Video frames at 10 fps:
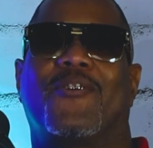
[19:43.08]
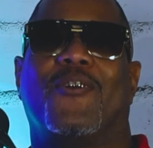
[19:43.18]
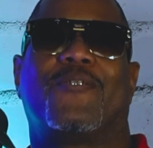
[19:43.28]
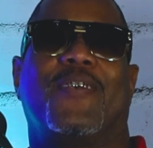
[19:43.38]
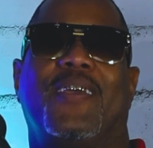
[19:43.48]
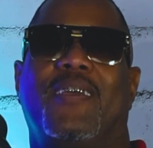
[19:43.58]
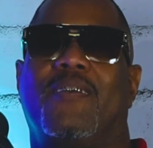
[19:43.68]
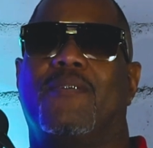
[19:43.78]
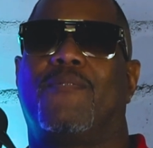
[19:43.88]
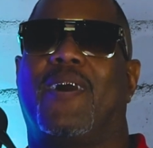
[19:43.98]
Shirts are
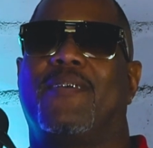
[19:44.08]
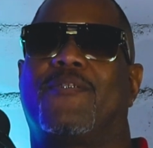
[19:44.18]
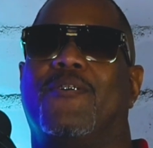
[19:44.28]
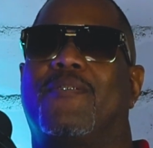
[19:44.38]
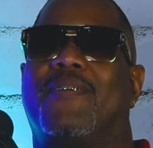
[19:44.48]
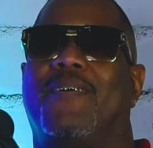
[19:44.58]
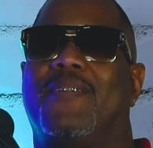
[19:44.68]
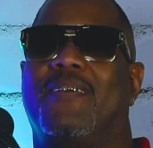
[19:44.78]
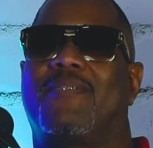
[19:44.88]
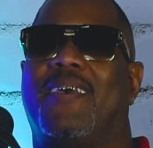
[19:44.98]
here. White shirts are
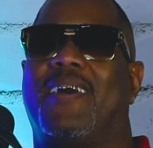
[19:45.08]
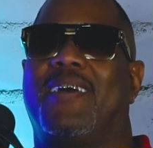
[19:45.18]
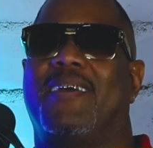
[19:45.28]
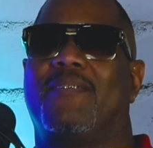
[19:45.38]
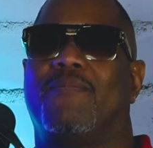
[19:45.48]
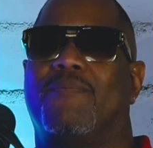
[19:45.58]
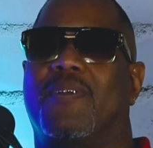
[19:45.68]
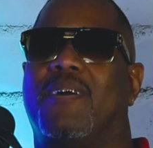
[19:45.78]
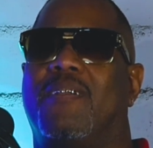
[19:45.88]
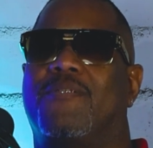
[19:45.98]
on this side
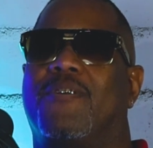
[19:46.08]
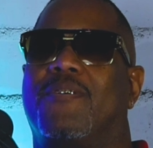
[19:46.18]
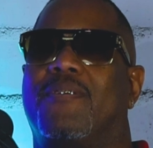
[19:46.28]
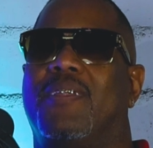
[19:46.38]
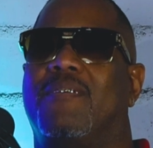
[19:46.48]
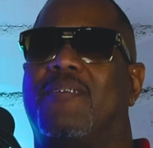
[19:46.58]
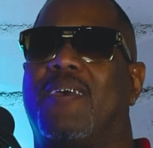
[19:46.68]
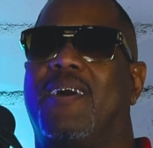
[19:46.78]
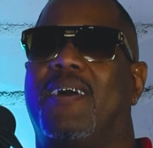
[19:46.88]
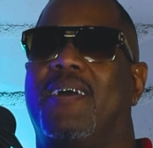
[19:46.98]
and colored shirts on this
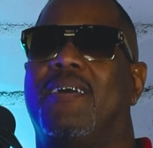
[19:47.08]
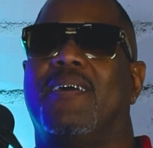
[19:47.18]
side.